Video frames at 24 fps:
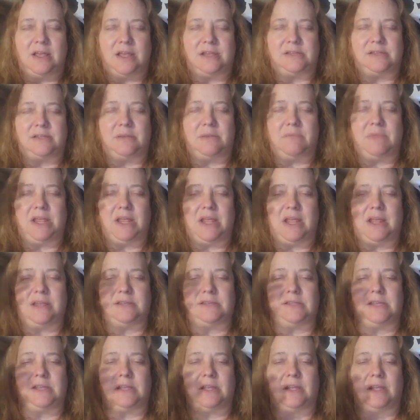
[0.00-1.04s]
this
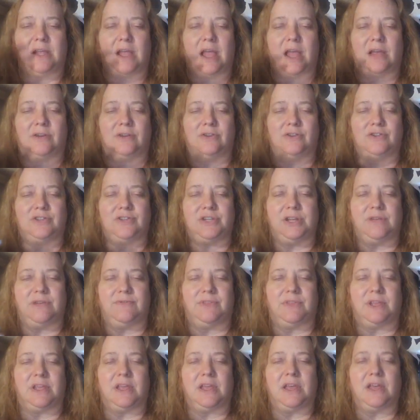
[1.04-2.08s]
amazing energy
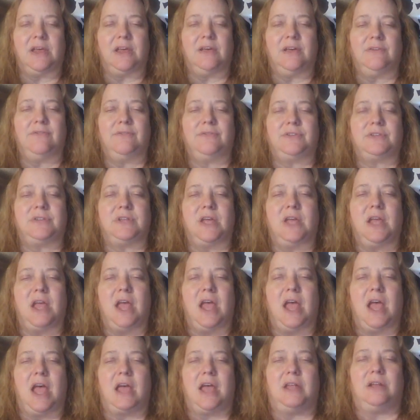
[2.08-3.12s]
of the gift
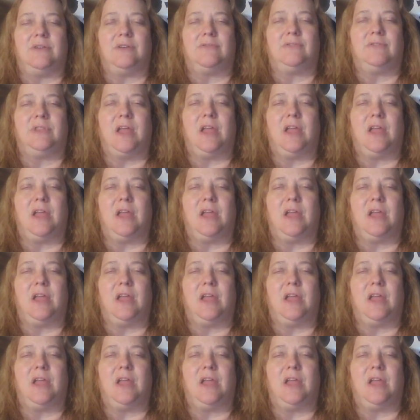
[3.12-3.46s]
and of